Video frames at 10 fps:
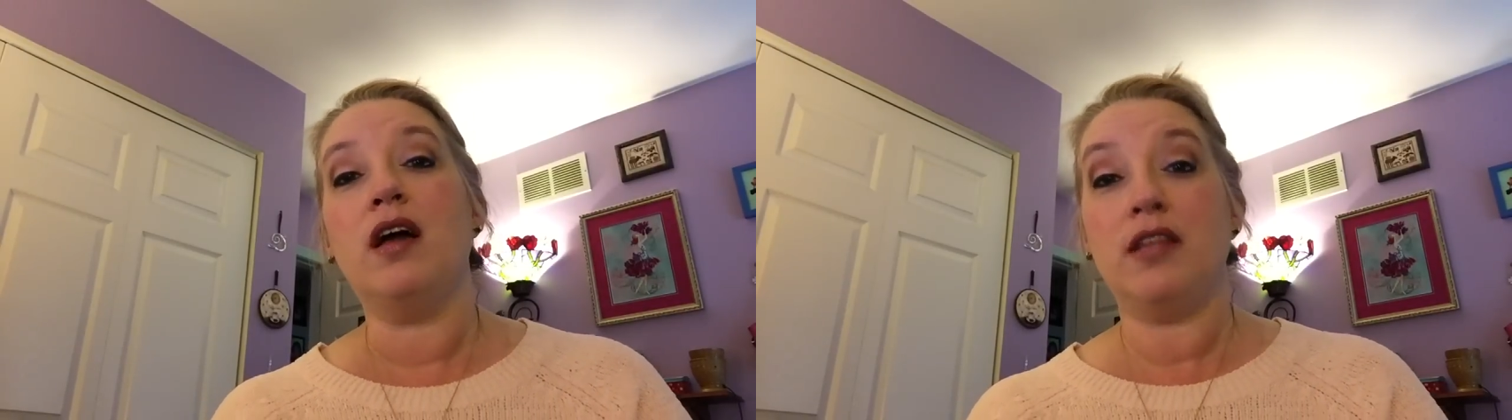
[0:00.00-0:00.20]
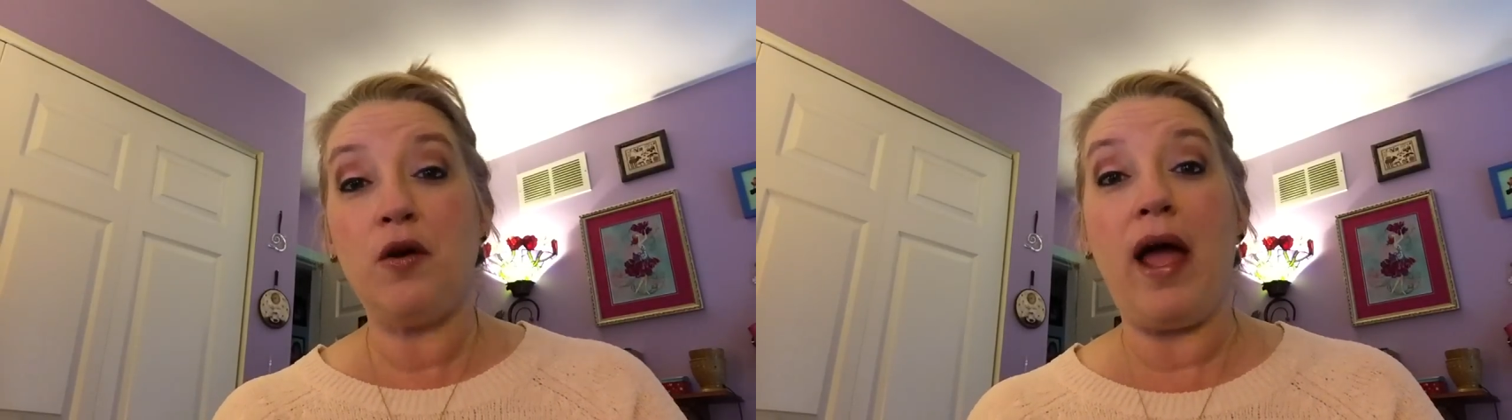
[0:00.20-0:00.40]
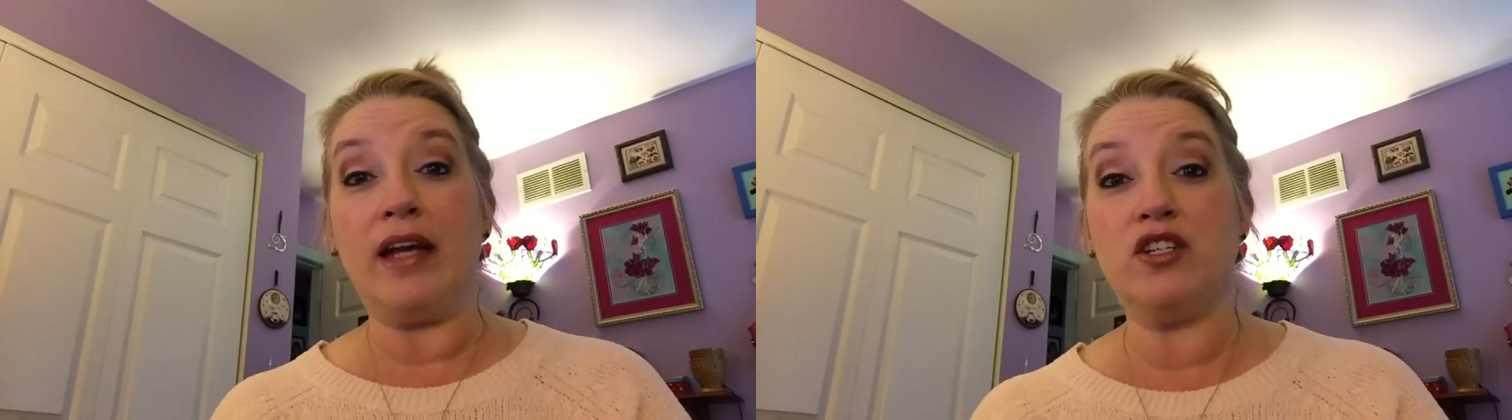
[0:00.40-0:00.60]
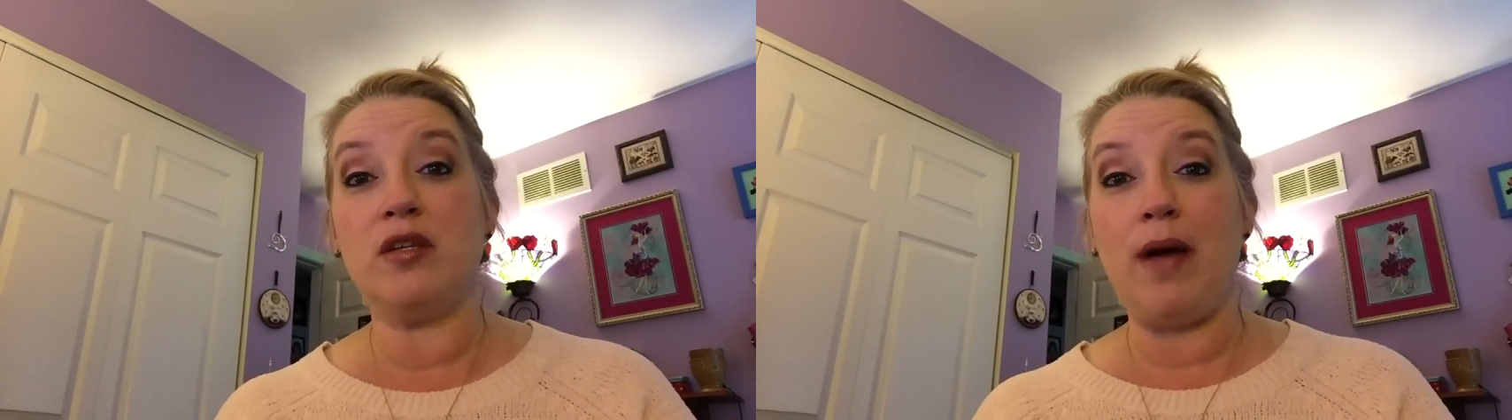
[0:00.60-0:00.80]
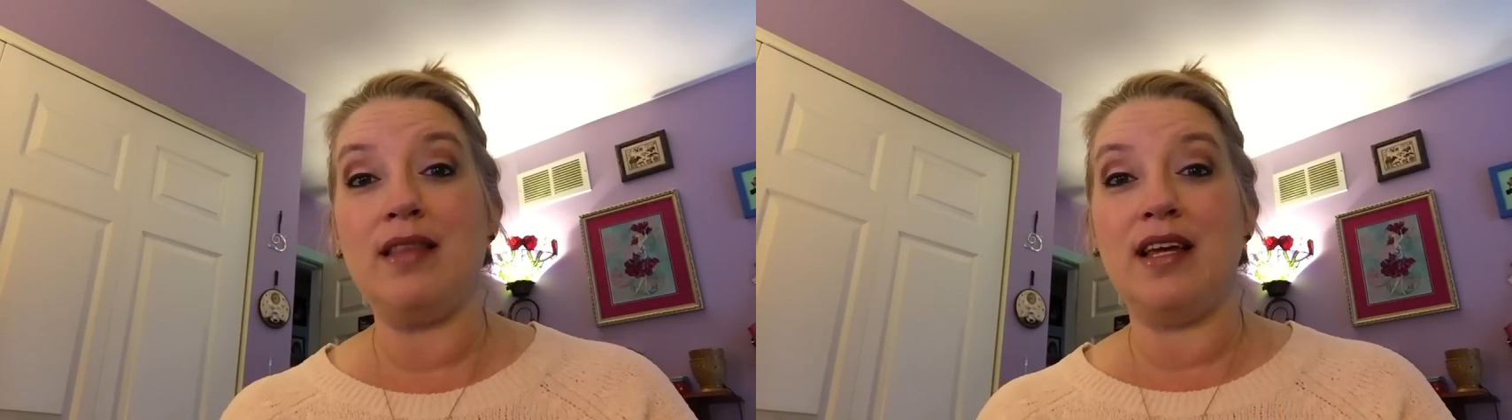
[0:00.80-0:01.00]
a little anxious
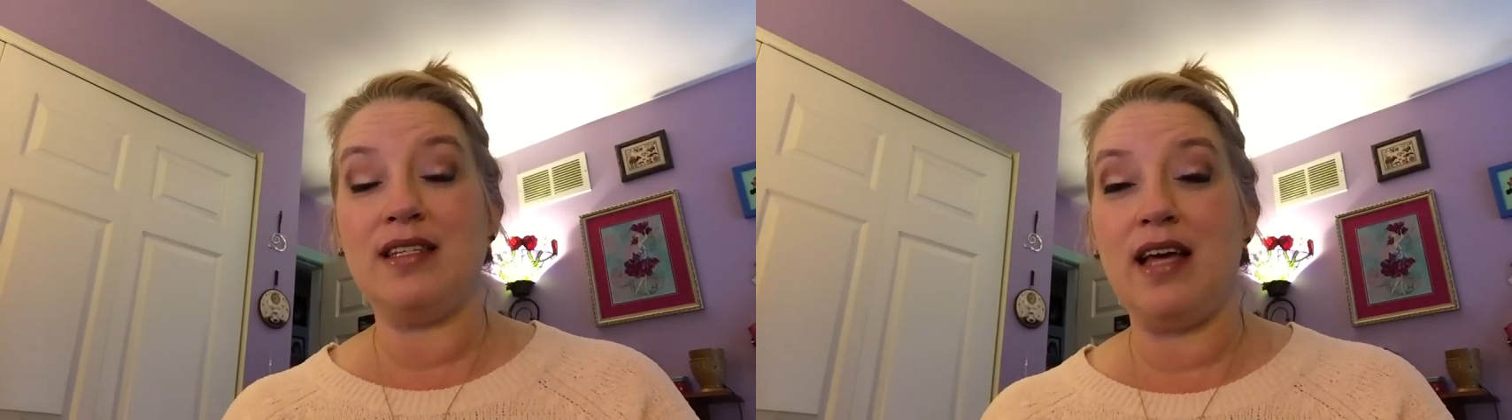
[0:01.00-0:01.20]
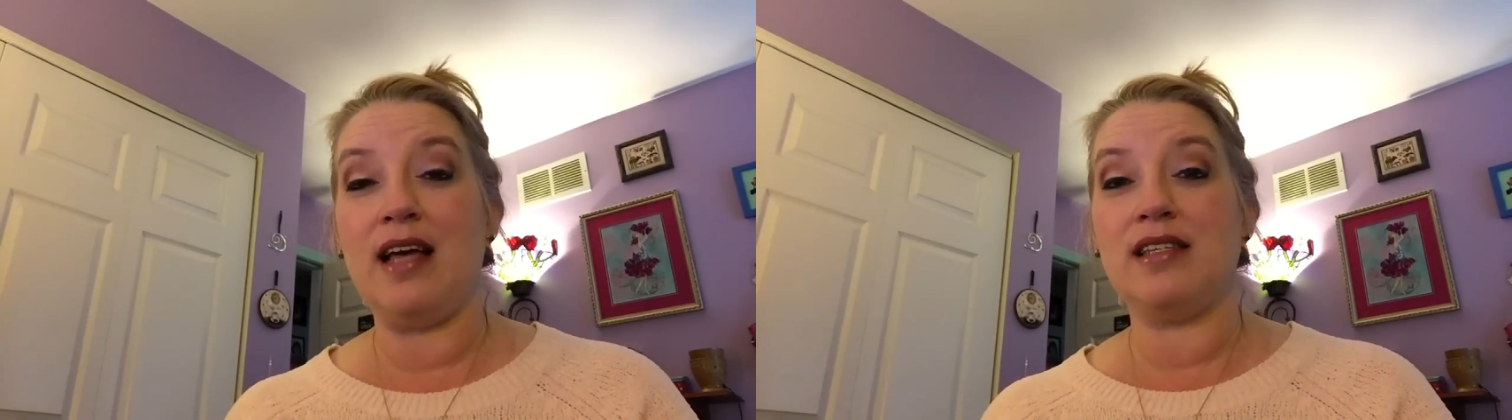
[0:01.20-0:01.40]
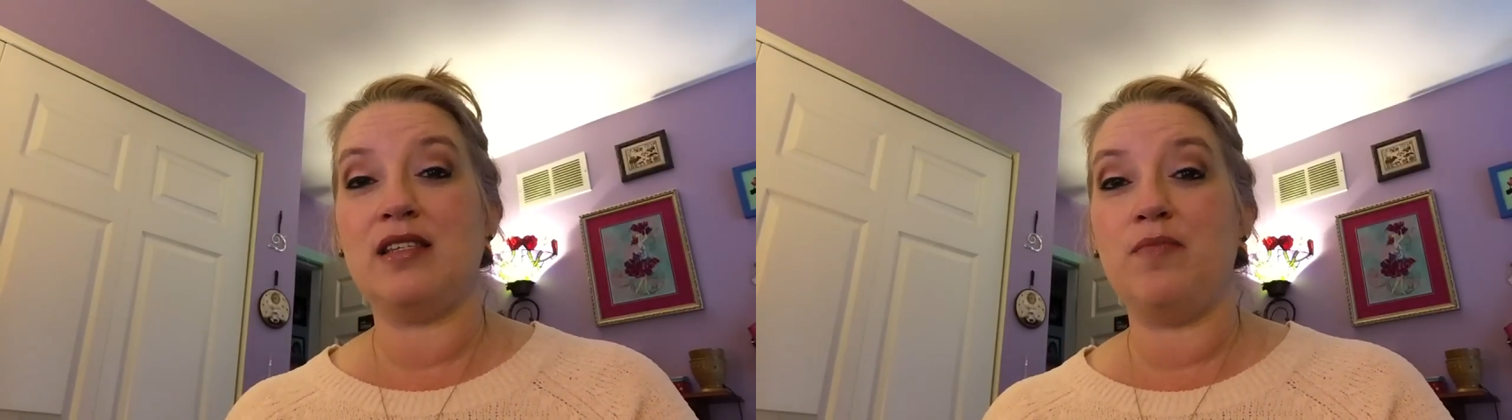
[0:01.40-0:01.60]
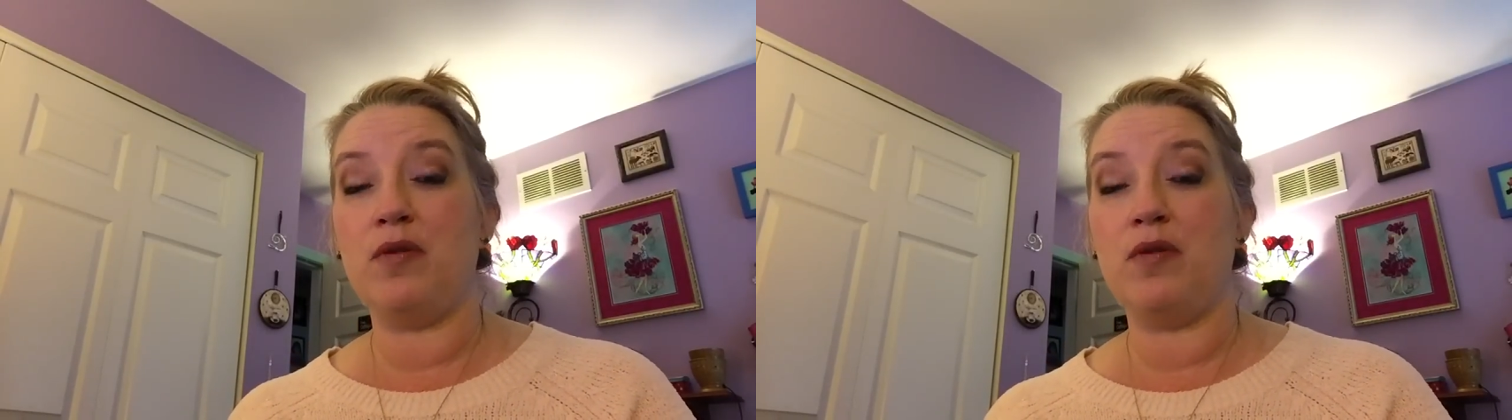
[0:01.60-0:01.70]
about that test.